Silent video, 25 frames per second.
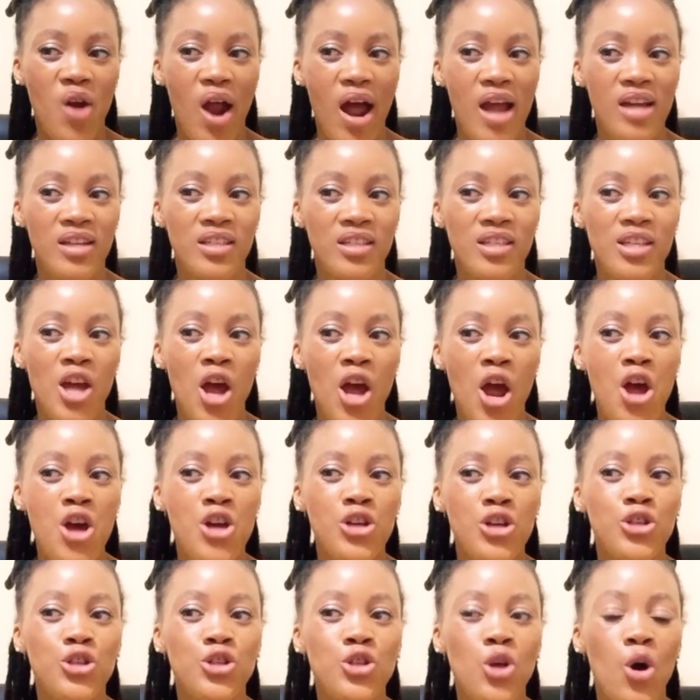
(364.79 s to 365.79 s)
right?
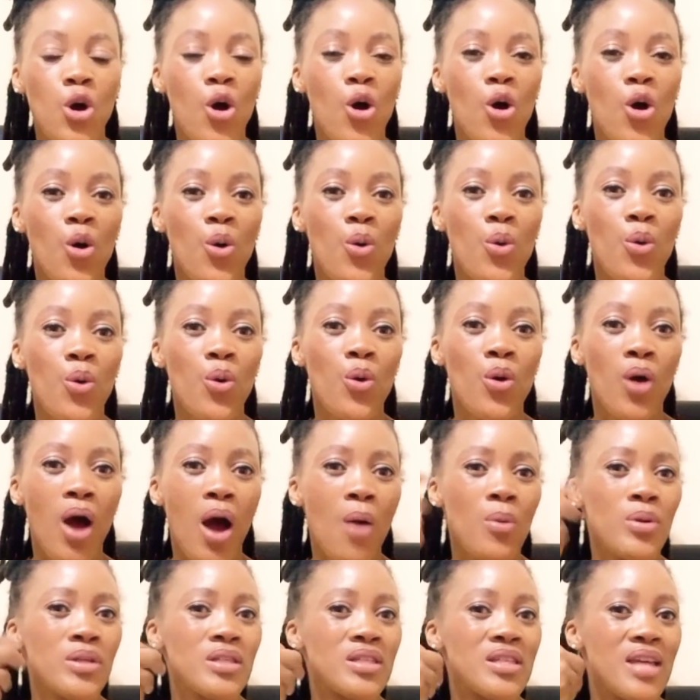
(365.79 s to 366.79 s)
So
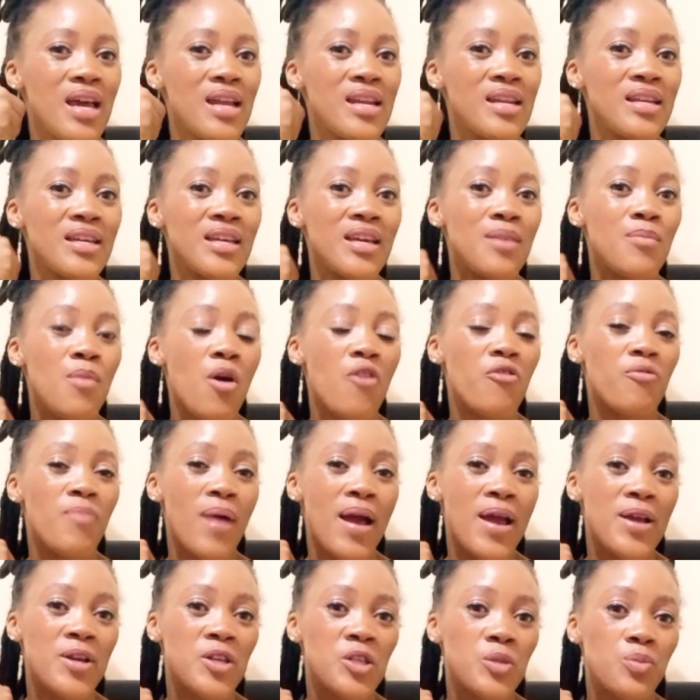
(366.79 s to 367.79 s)
I was telling him of
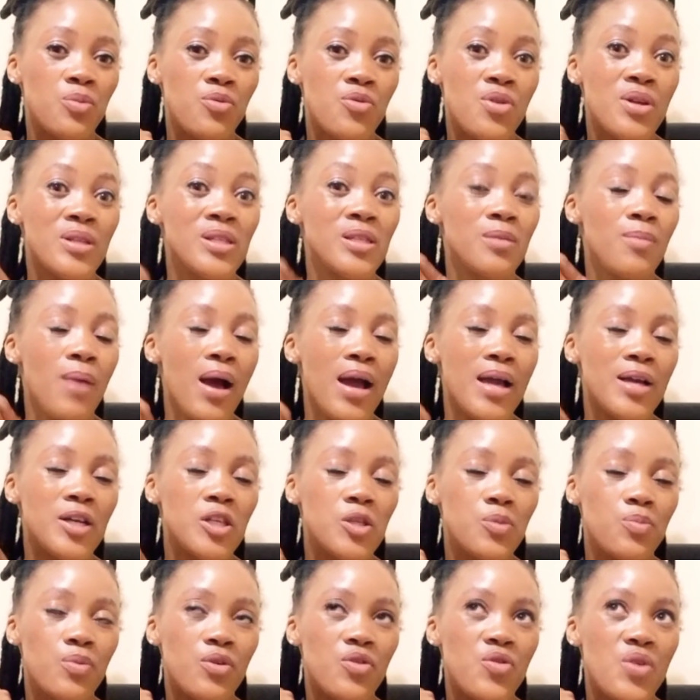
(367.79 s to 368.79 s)
my
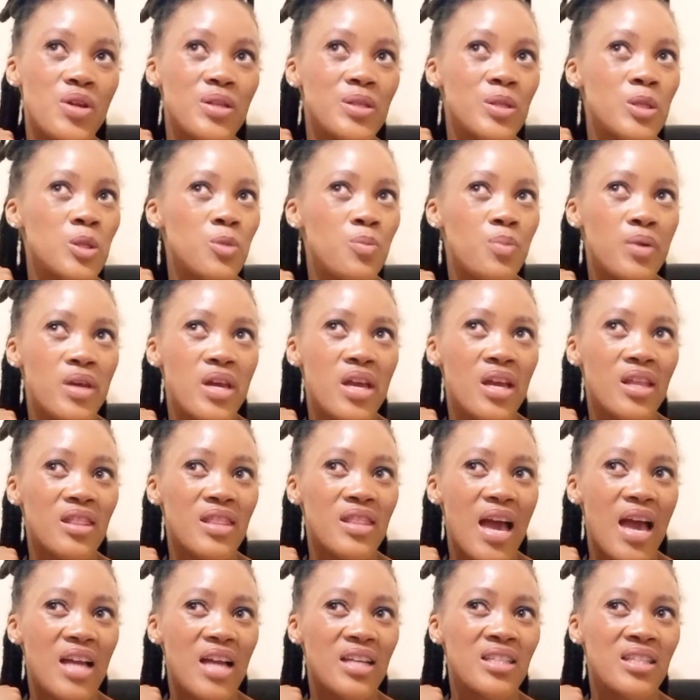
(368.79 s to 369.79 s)
experience
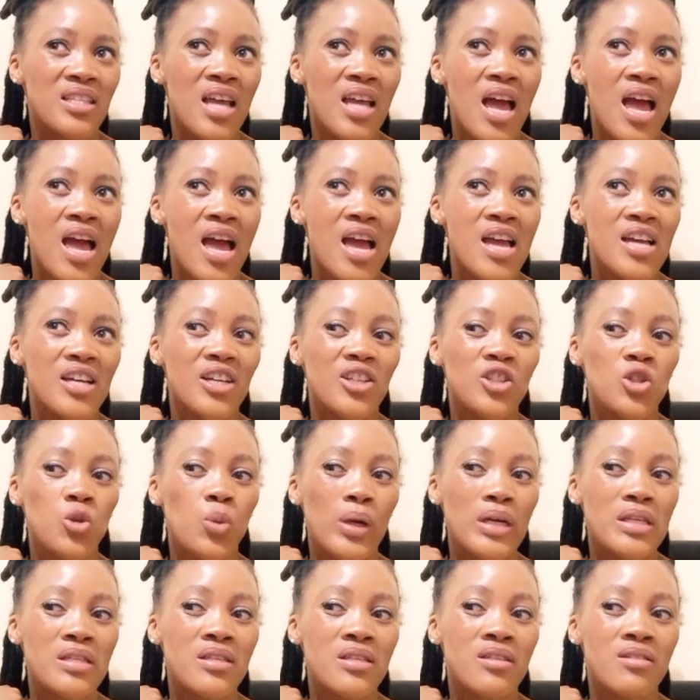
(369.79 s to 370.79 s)
being that it
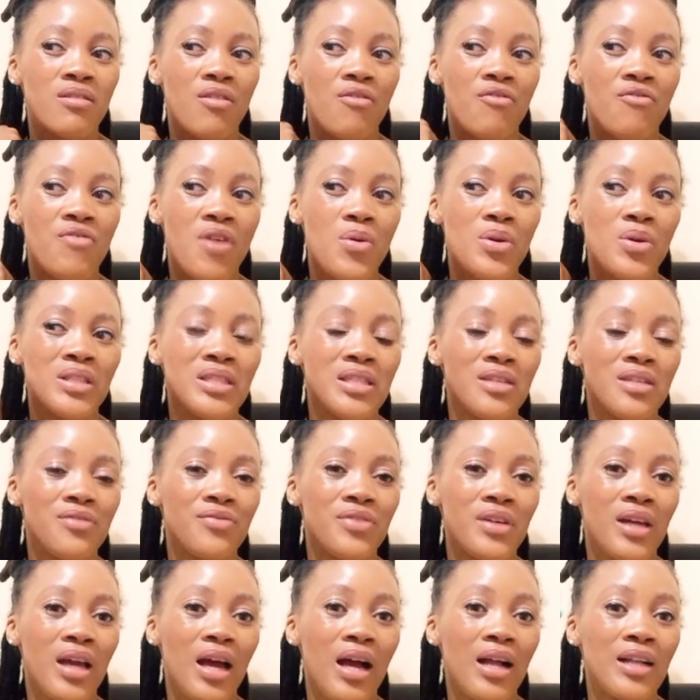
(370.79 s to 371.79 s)
was very
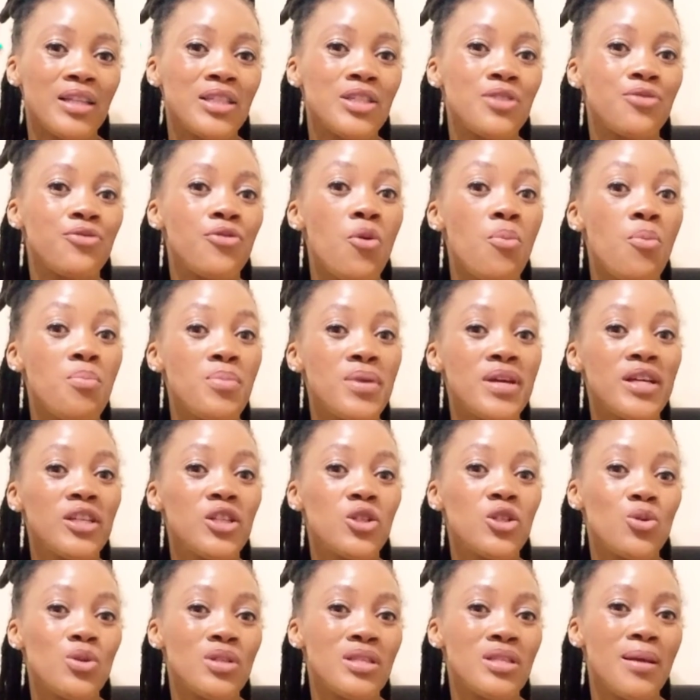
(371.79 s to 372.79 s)
difficult for me
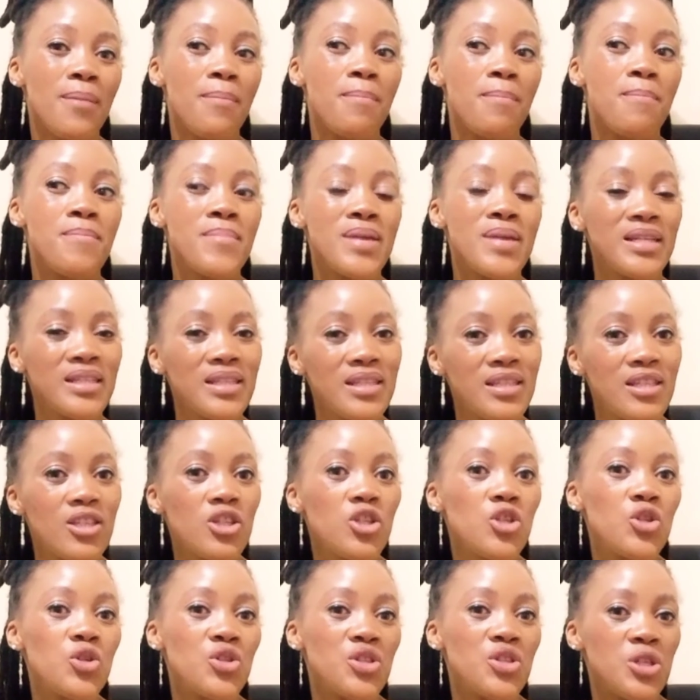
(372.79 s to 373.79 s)
to
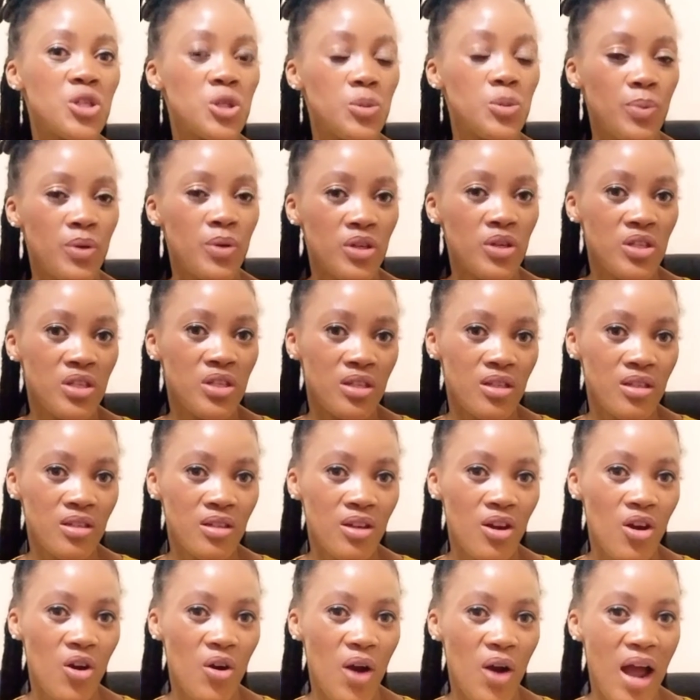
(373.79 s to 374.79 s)
submit to this person,
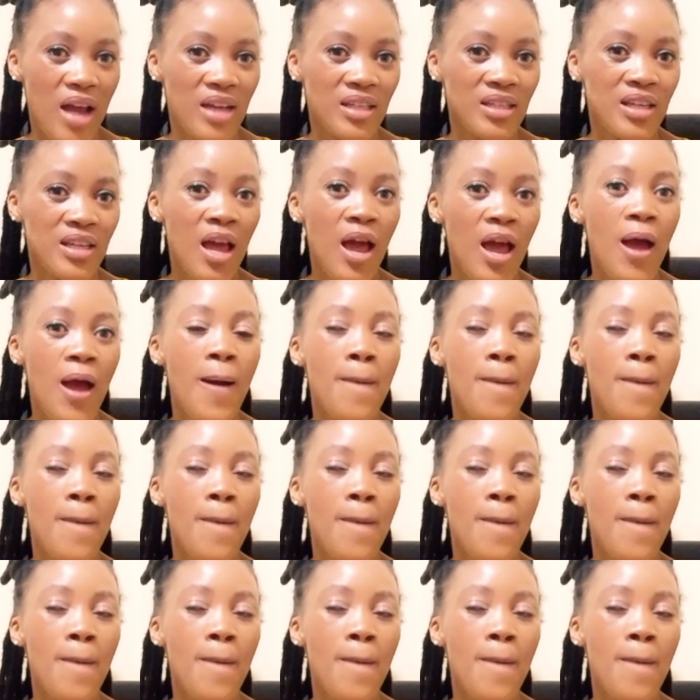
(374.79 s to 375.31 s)
right?